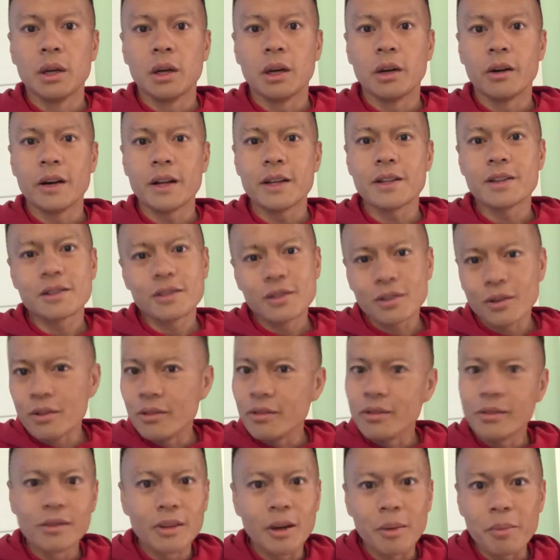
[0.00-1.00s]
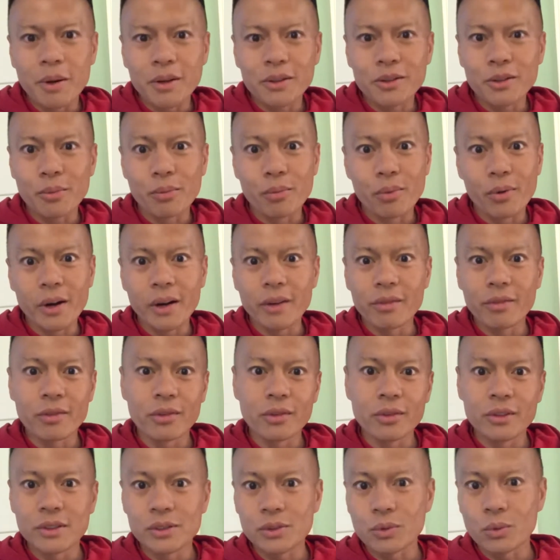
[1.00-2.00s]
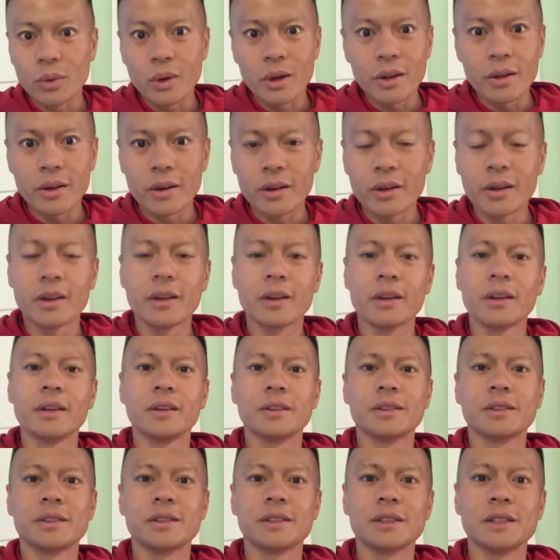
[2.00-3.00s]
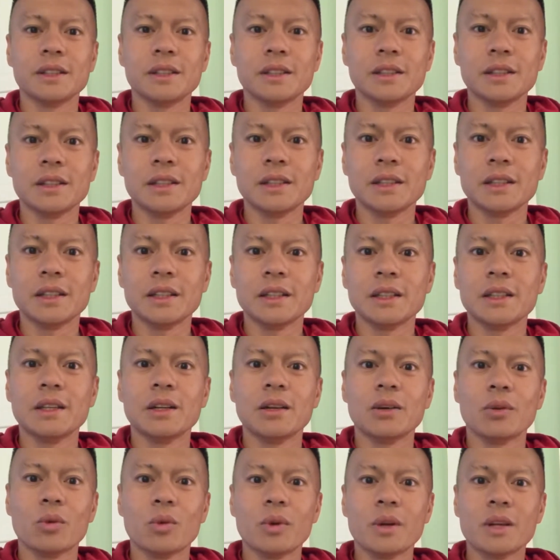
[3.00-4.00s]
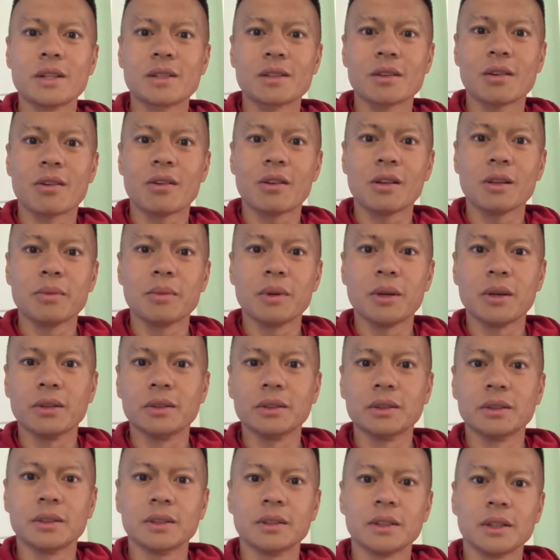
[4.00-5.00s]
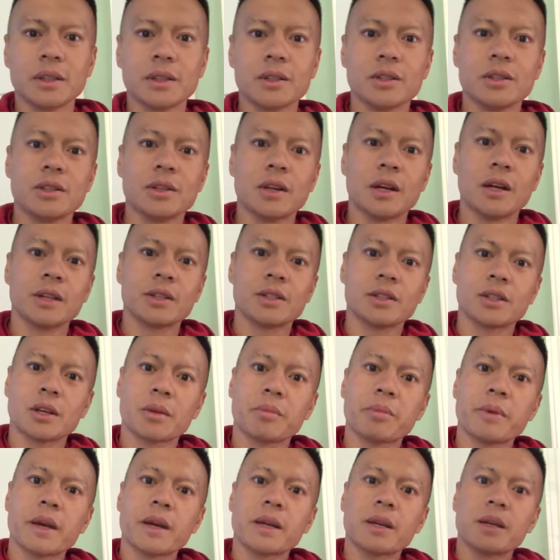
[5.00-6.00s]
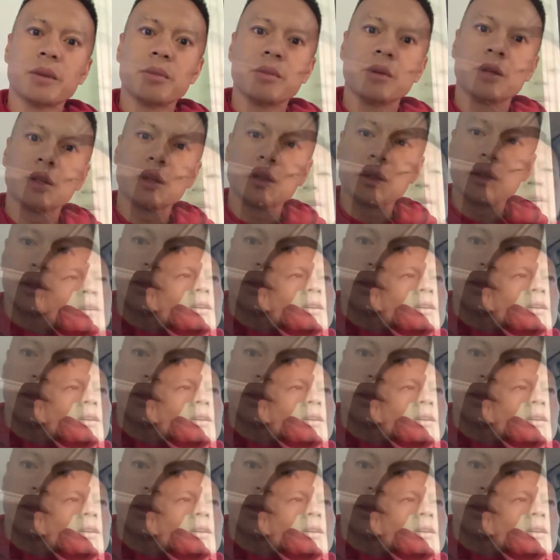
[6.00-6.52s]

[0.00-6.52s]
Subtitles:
All right, so about to brave through this weather, see what it's all about. I'll check back in a bit.